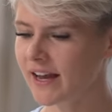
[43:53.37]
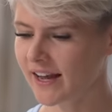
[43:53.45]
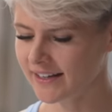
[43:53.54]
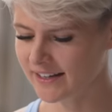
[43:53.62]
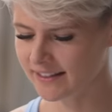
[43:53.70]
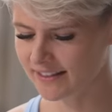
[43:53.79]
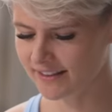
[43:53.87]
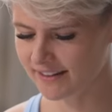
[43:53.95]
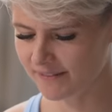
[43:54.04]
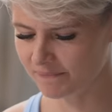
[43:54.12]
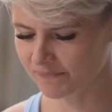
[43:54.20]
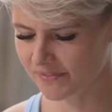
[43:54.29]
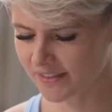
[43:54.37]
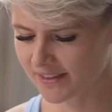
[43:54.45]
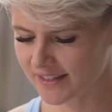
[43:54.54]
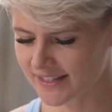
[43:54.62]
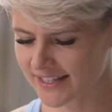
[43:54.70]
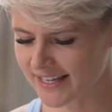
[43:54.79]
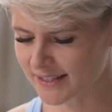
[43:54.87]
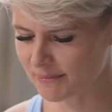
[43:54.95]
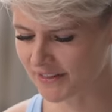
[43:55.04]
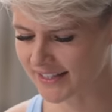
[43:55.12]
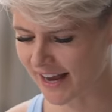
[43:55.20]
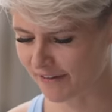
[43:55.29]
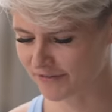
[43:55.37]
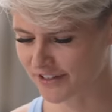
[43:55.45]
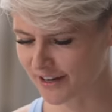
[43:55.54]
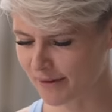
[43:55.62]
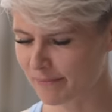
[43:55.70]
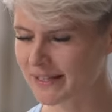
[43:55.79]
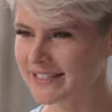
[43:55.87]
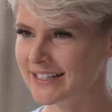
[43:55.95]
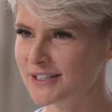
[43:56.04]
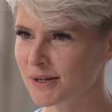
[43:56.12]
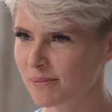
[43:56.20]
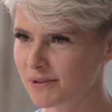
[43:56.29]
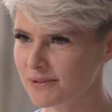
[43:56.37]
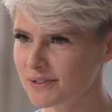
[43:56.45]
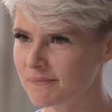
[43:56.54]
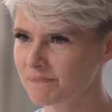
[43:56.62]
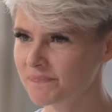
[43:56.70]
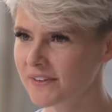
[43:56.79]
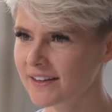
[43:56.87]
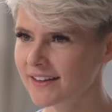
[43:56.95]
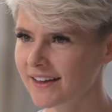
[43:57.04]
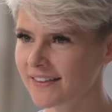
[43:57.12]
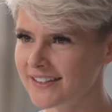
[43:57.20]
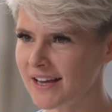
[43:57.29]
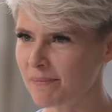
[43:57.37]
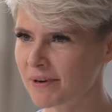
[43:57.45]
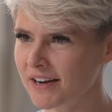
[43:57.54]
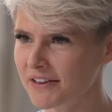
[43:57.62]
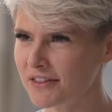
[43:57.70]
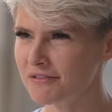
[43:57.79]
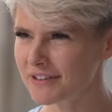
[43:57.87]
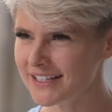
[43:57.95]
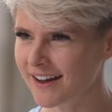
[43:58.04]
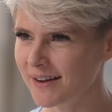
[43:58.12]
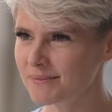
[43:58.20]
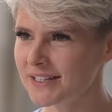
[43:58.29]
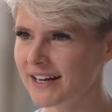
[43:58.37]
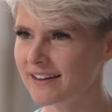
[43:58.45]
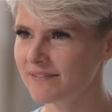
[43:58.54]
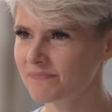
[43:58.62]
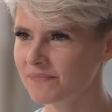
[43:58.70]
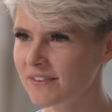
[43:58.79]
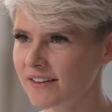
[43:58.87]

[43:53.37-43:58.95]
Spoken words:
And in the 6 months after, her business doubles. And that's happened like 3 times now.